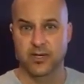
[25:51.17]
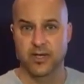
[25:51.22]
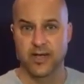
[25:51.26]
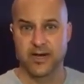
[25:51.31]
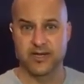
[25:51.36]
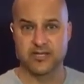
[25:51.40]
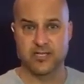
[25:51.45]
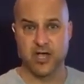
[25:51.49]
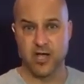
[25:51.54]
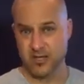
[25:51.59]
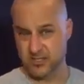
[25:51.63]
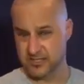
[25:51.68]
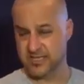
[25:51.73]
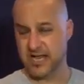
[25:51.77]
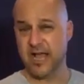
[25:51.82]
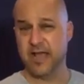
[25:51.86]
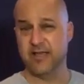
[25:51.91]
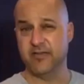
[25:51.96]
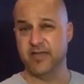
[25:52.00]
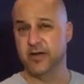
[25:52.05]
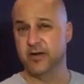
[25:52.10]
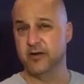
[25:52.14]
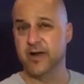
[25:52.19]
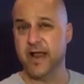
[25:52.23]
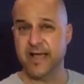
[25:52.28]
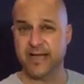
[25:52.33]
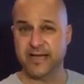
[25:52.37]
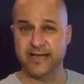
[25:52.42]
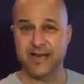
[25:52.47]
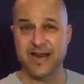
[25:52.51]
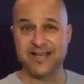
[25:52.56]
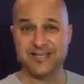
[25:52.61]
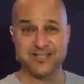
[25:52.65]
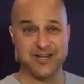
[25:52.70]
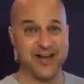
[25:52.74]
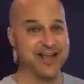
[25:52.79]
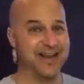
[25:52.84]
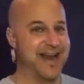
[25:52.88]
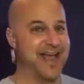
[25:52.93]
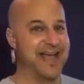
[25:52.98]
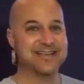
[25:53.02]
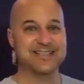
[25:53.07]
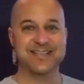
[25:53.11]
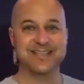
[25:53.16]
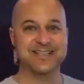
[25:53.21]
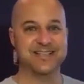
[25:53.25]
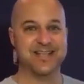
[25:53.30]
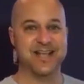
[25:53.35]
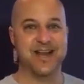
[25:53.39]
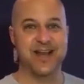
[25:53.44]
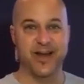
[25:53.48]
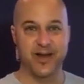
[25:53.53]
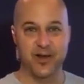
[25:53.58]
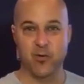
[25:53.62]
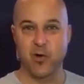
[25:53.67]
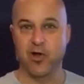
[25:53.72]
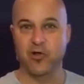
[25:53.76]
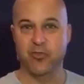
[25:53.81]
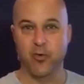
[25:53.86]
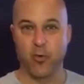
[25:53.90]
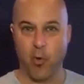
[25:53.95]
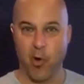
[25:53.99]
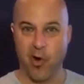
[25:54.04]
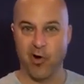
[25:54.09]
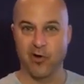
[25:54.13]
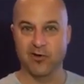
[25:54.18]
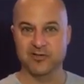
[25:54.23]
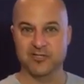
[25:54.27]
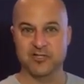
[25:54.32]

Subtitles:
And as long as I have internet connection, I can access that anywhere in the world.